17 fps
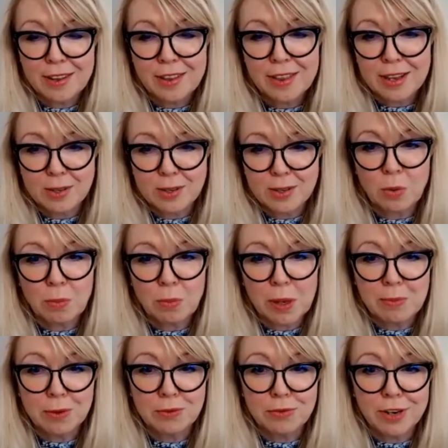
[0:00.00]
that's what
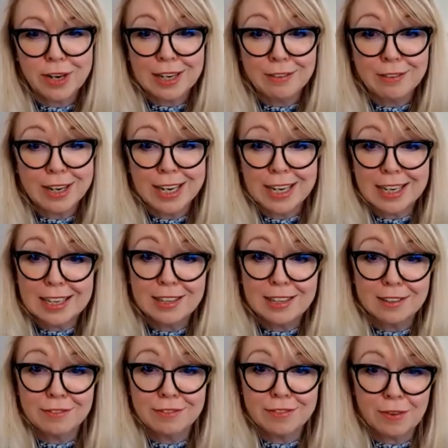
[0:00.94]
people really, really
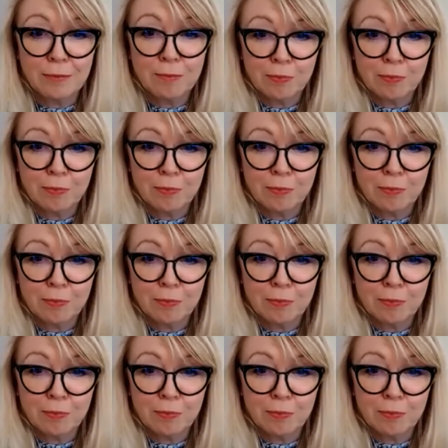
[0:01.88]
love.